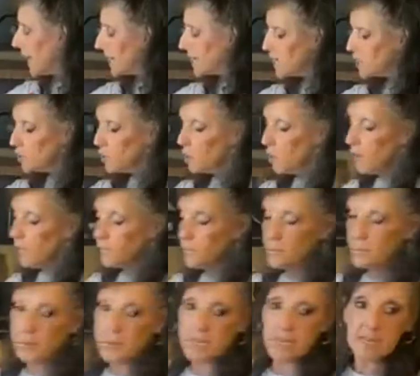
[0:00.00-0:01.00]
Thank you all
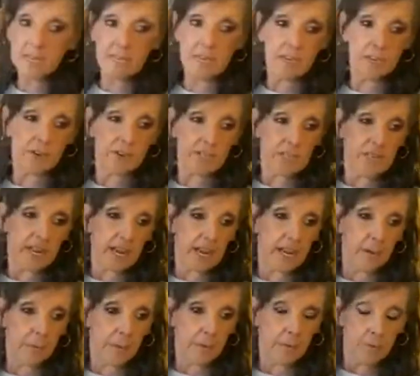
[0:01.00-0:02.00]
for being here
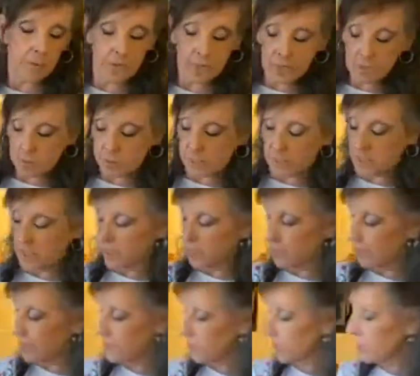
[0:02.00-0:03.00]
today. We really, really
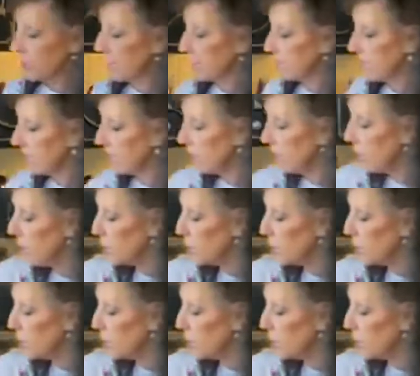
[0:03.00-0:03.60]
appreciate